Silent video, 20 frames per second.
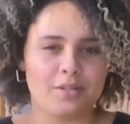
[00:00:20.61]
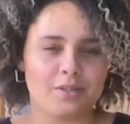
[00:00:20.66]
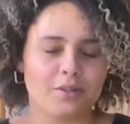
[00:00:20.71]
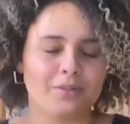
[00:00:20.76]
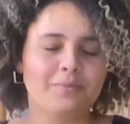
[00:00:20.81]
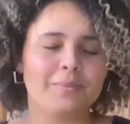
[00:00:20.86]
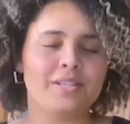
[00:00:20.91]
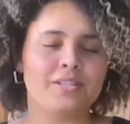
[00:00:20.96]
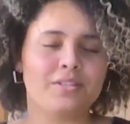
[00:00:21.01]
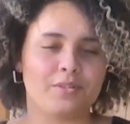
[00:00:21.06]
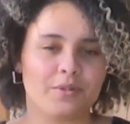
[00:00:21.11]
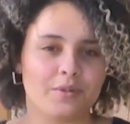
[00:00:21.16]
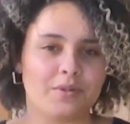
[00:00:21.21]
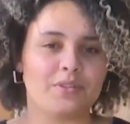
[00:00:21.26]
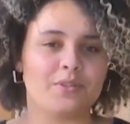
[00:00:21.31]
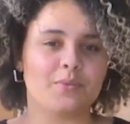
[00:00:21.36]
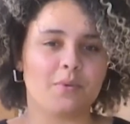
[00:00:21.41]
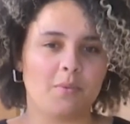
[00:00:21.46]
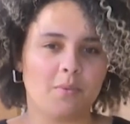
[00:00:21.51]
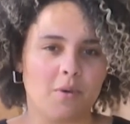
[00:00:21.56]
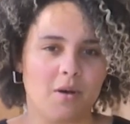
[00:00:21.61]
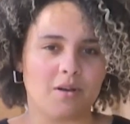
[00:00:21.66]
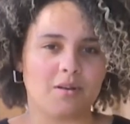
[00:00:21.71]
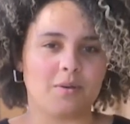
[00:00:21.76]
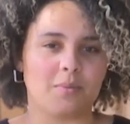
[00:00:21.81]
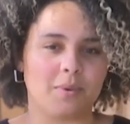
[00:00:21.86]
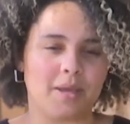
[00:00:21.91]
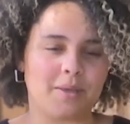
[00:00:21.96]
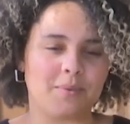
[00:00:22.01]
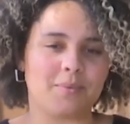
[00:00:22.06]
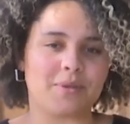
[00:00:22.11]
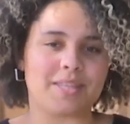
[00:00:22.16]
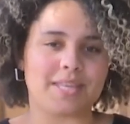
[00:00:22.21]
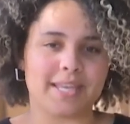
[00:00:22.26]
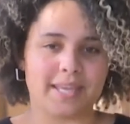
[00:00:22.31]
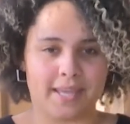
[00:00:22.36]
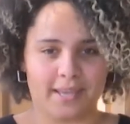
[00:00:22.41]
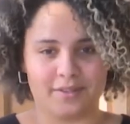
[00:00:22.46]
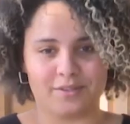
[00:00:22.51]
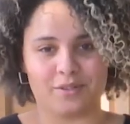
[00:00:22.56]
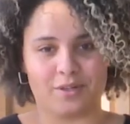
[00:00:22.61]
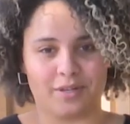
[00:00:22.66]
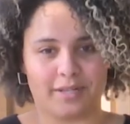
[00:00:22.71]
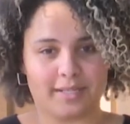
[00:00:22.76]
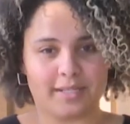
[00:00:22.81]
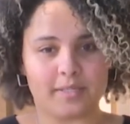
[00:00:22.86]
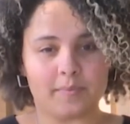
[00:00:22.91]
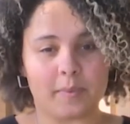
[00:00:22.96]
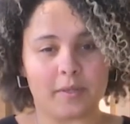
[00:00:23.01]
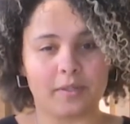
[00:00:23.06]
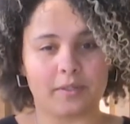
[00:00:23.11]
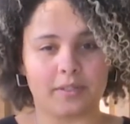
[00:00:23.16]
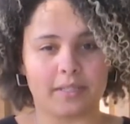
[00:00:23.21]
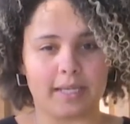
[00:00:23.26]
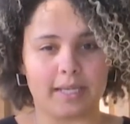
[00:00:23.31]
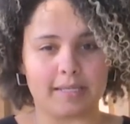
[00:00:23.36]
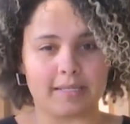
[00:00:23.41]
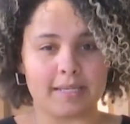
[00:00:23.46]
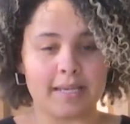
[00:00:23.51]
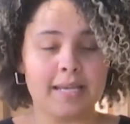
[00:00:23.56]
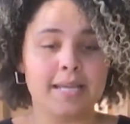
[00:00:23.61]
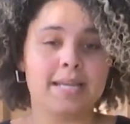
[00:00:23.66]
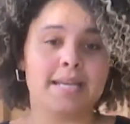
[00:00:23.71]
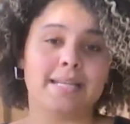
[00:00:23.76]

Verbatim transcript: told me students will walk away with a hands on experience.